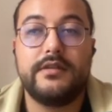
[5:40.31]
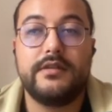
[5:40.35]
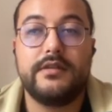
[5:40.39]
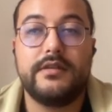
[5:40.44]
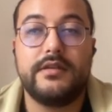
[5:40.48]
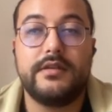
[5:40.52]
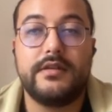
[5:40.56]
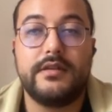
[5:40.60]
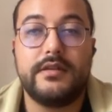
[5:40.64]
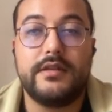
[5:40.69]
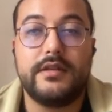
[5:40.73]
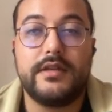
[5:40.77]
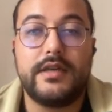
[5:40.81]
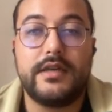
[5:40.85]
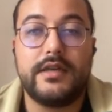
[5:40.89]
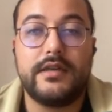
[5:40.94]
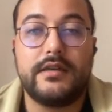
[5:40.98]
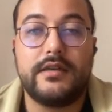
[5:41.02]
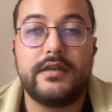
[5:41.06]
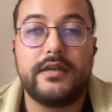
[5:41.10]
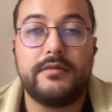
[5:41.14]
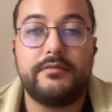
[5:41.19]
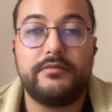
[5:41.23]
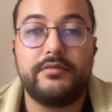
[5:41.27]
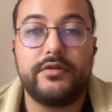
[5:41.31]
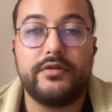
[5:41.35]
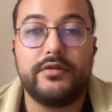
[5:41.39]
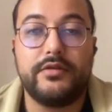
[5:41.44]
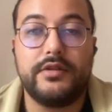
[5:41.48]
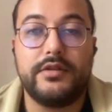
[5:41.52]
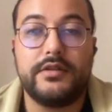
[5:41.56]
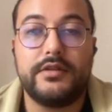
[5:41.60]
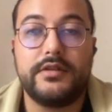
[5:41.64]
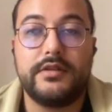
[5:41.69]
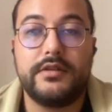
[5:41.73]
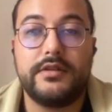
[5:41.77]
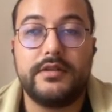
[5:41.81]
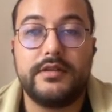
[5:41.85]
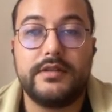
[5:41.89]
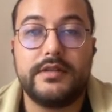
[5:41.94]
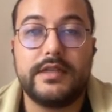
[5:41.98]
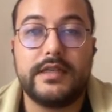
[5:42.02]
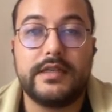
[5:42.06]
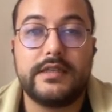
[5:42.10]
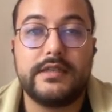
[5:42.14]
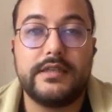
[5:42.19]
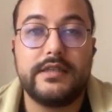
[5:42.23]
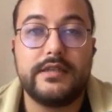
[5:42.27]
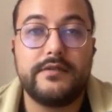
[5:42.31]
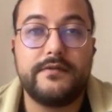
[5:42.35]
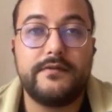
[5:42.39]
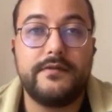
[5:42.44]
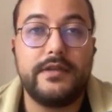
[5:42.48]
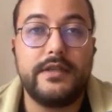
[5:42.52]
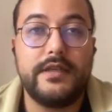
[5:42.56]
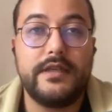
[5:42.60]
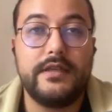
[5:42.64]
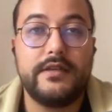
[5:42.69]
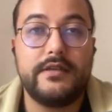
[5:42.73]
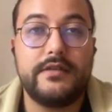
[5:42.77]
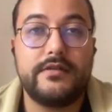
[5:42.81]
are uploaded successfully.